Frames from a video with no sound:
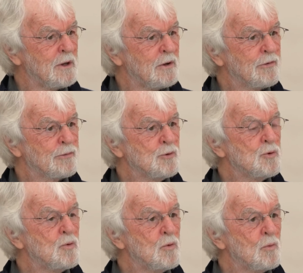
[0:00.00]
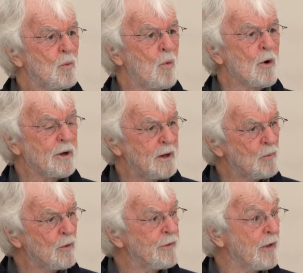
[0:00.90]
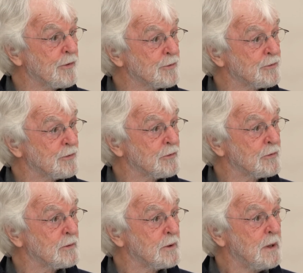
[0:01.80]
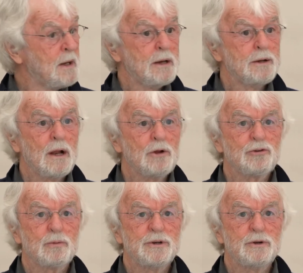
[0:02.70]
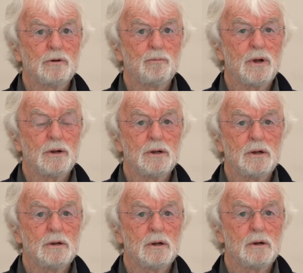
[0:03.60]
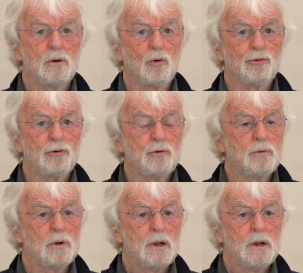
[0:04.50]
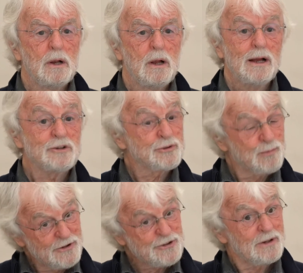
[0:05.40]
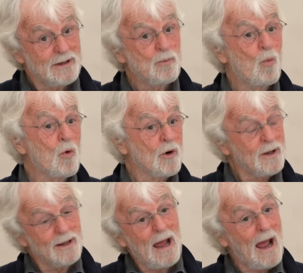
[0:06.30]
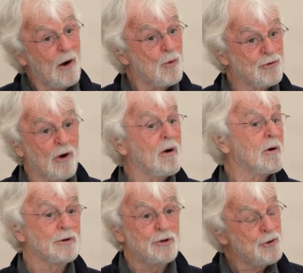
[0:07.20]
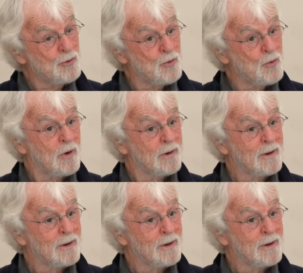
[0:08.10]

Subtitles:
through working with others. It has to be done by also explicitly working out our new